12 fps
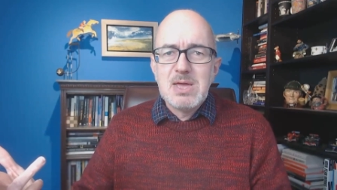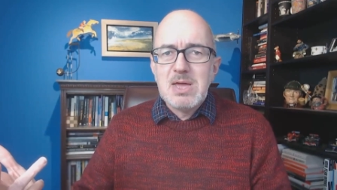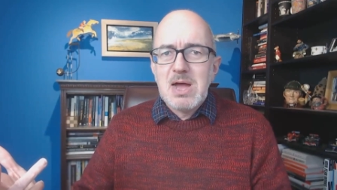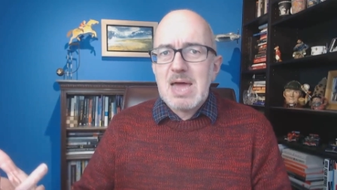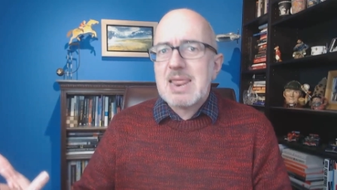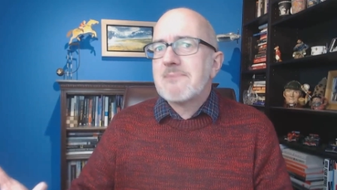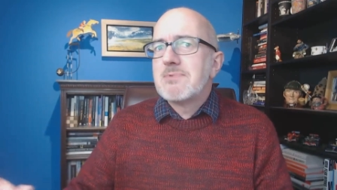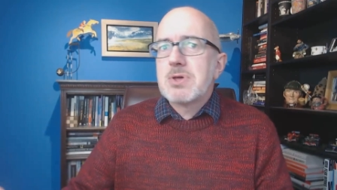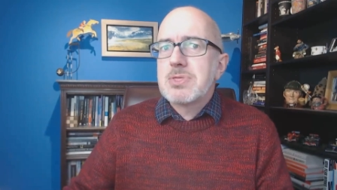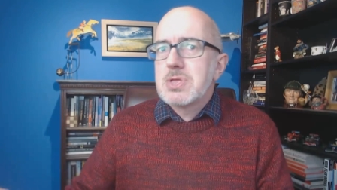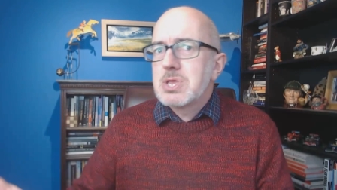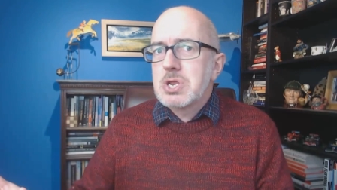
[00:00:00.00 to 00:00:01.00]
and have
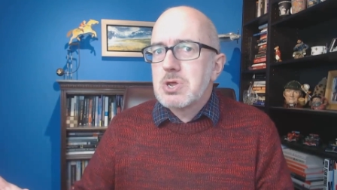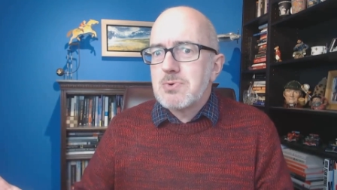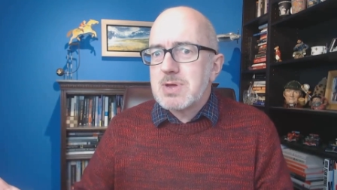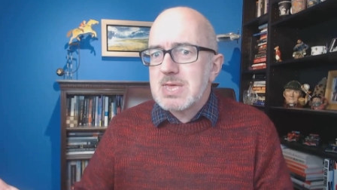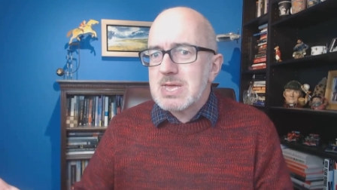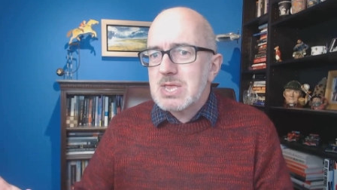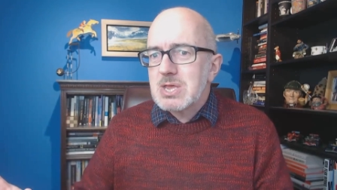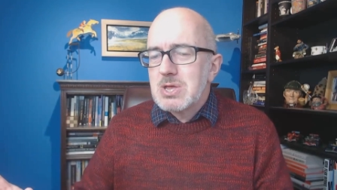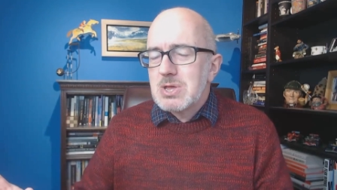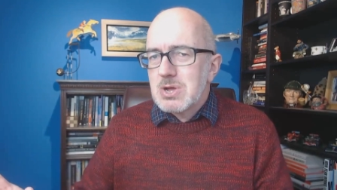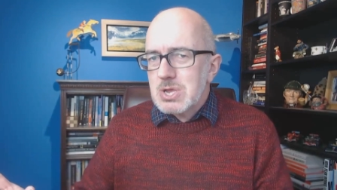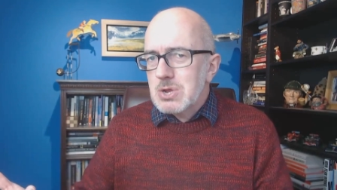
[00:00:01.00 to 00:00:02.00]
nothing to do with it
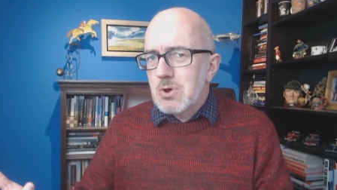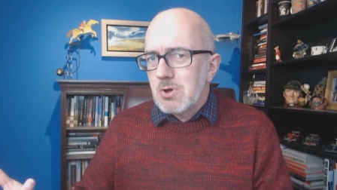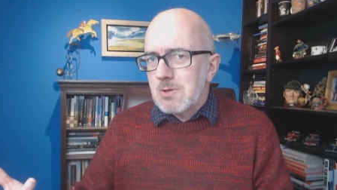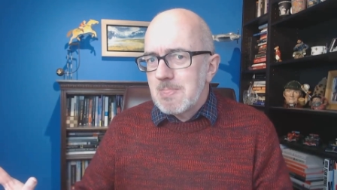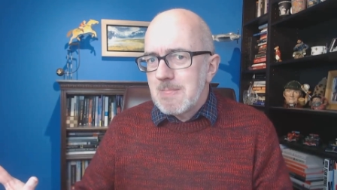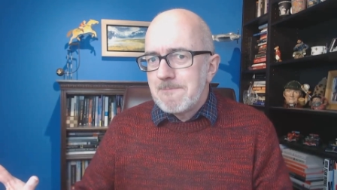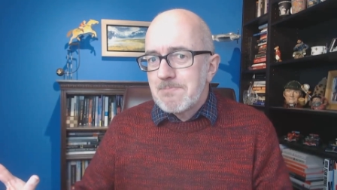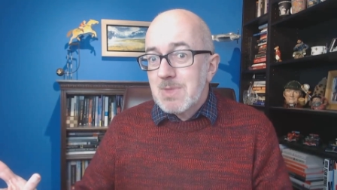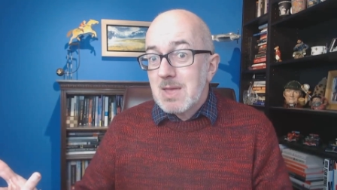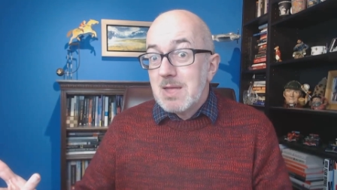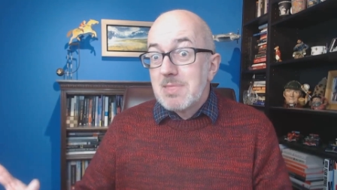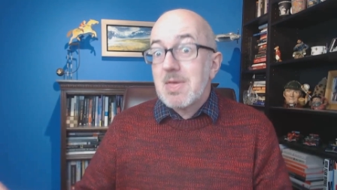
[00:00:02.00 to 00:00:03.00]
at all.
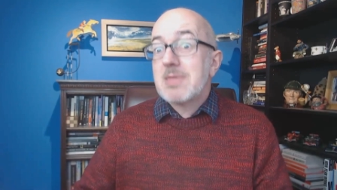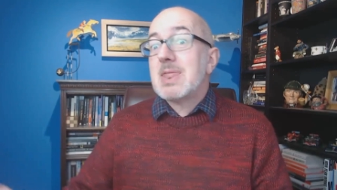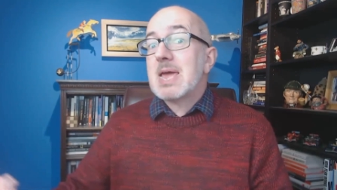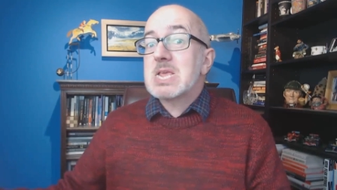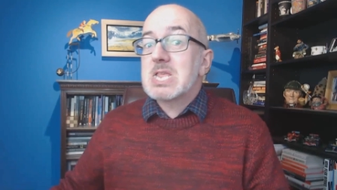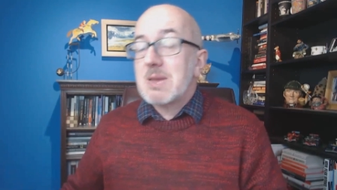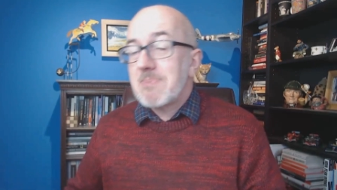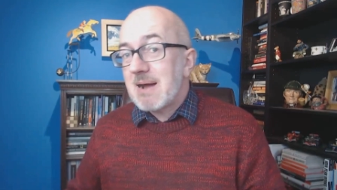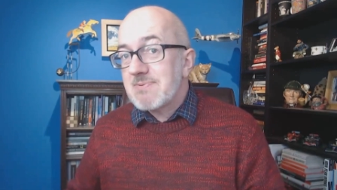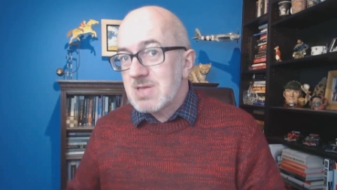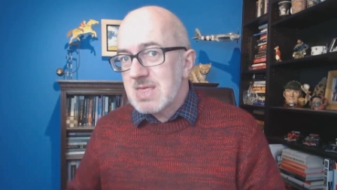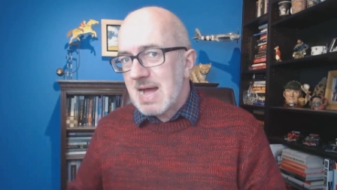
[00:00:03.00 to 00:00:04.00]
Then the next step
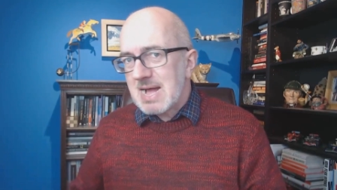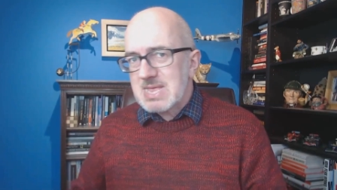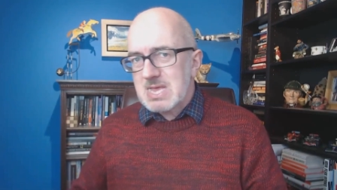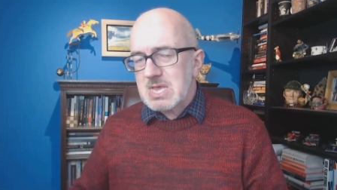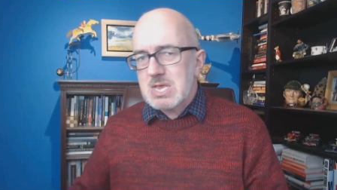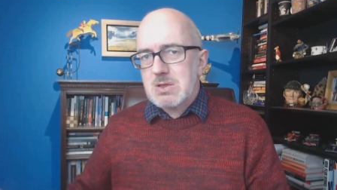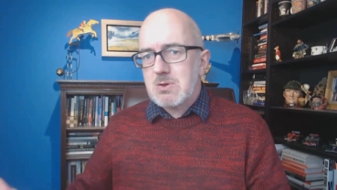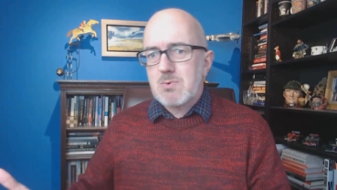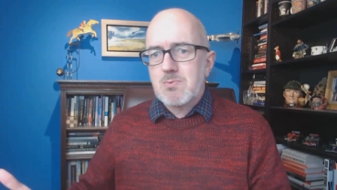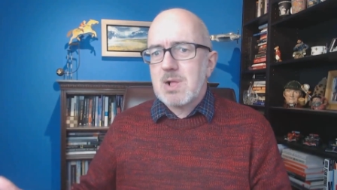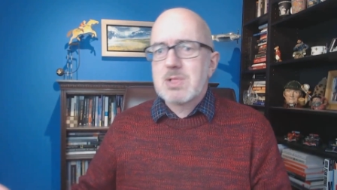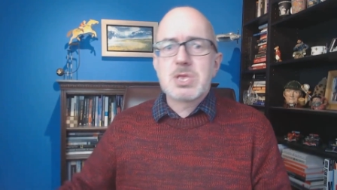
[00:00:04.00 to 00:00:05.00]
after that is,
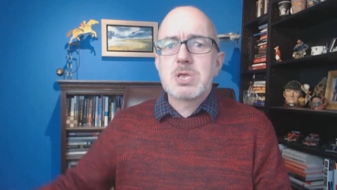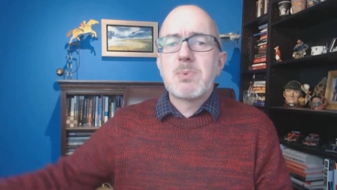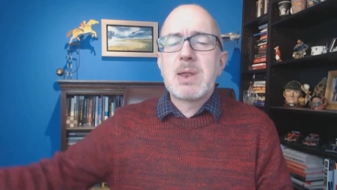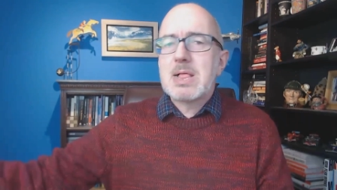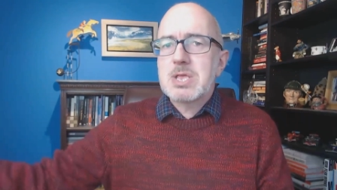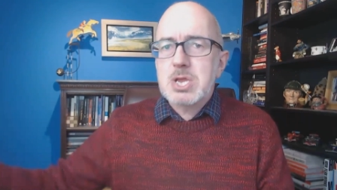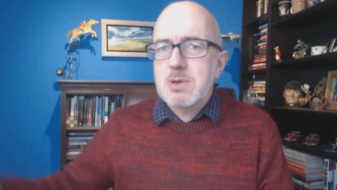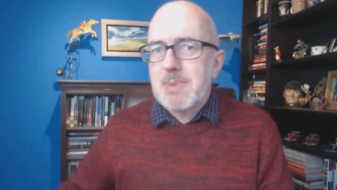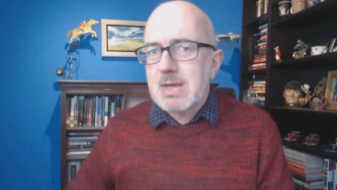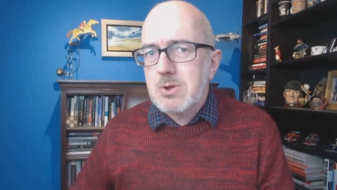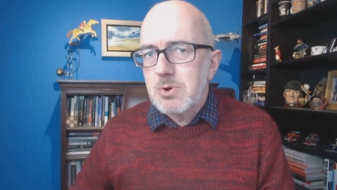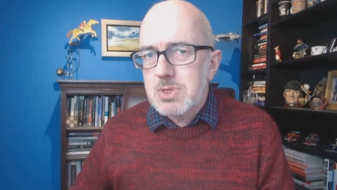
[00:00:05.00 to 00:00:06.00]
well, someone else can
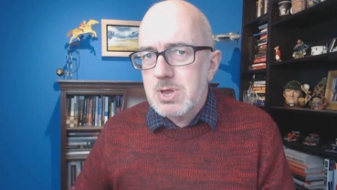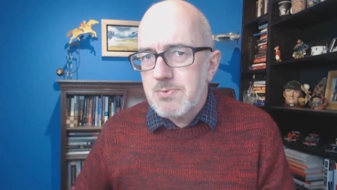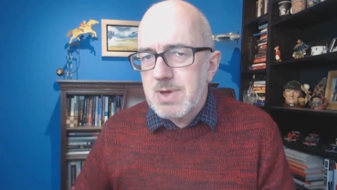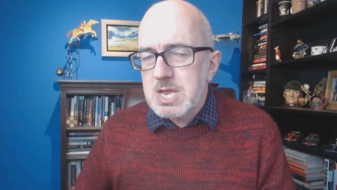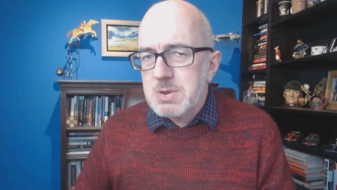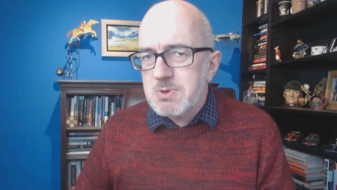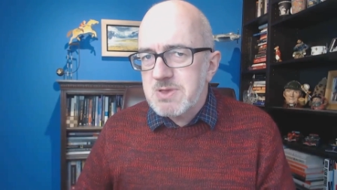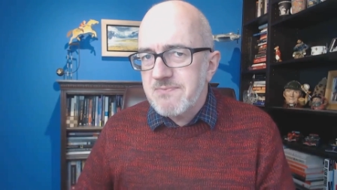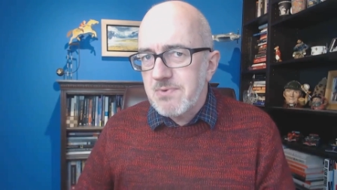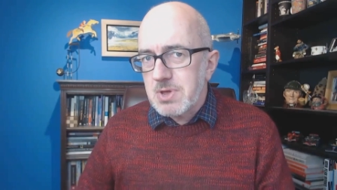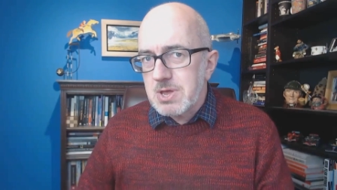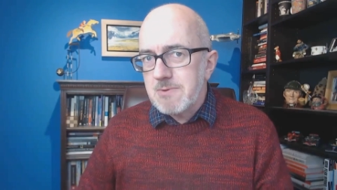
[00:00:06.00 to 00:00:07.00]
make all the arrangements
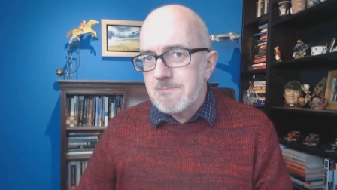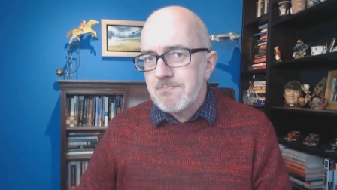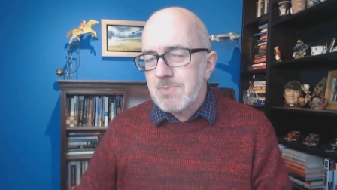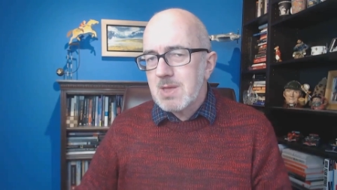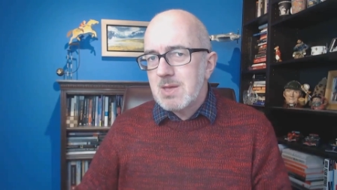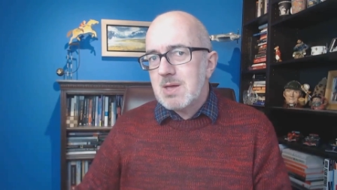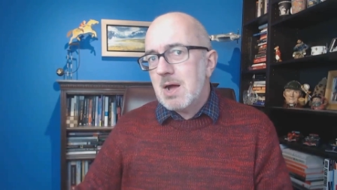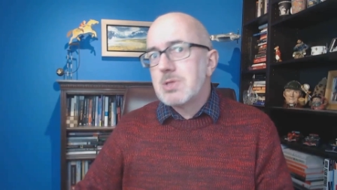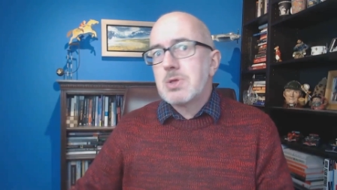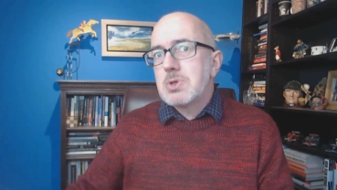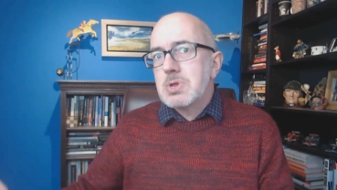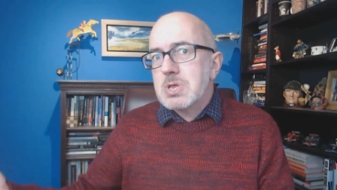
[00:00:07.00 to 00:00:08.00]
for you, and
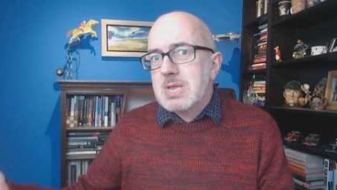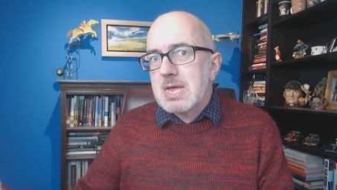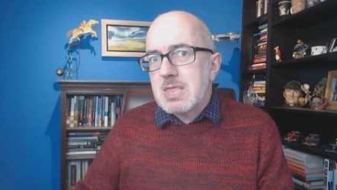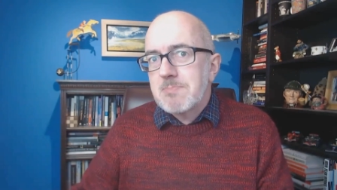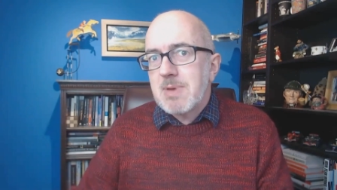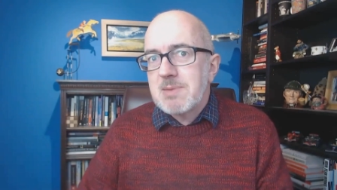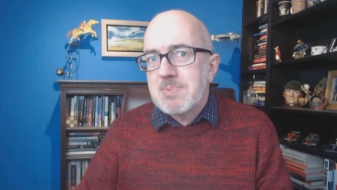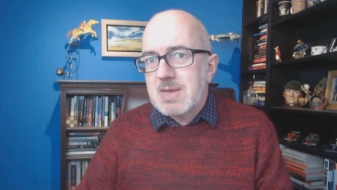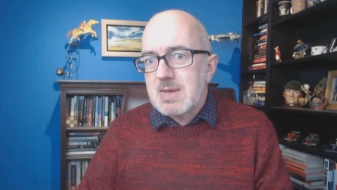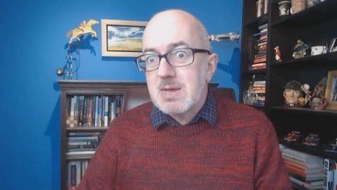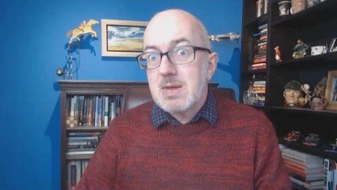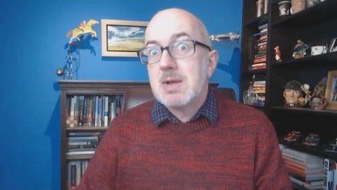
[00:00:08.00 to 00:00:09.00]
you just get the
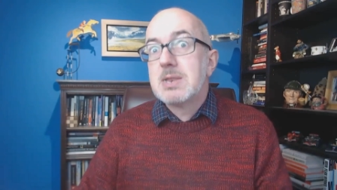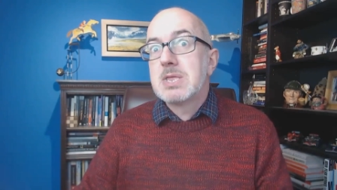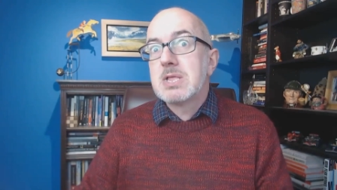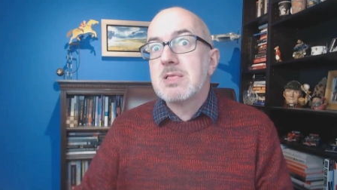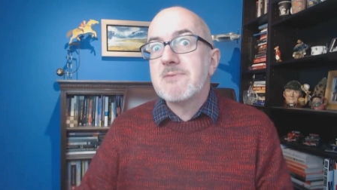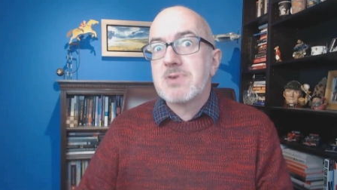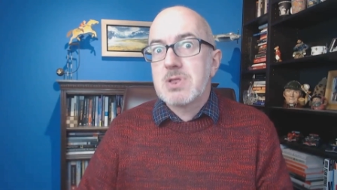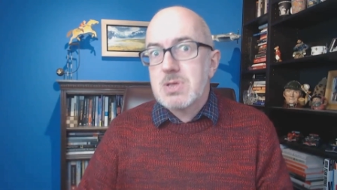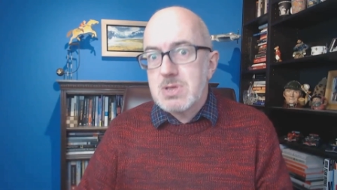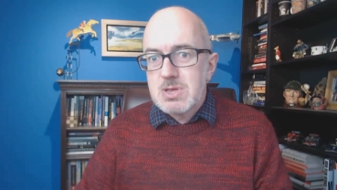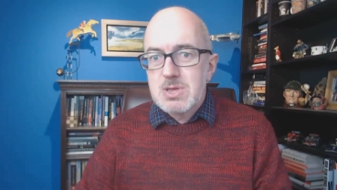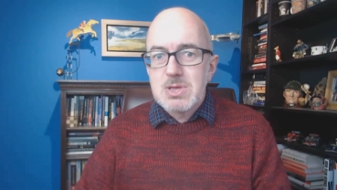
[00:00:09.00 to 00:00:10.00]
baby delivered,
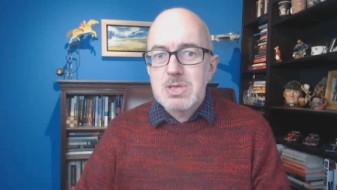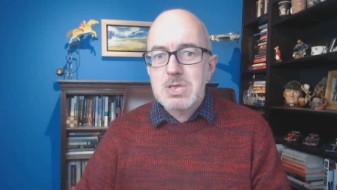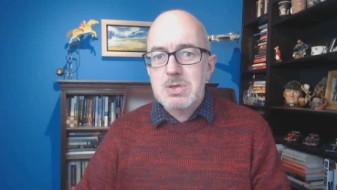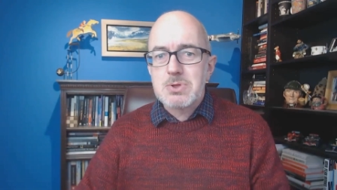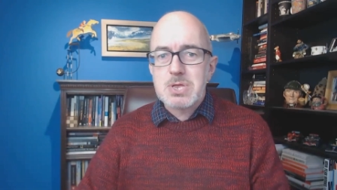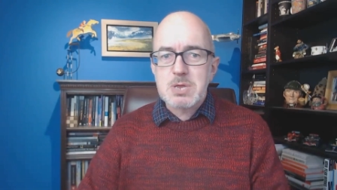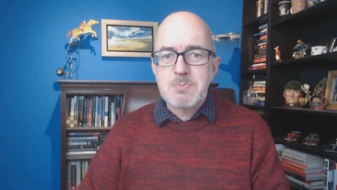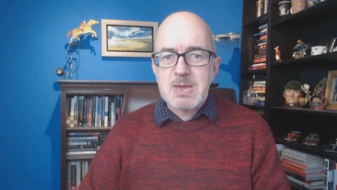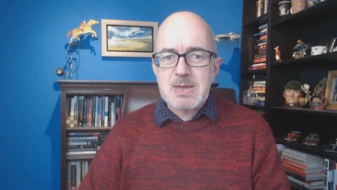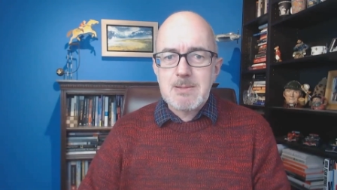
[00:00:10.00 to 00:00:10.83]
so to speak.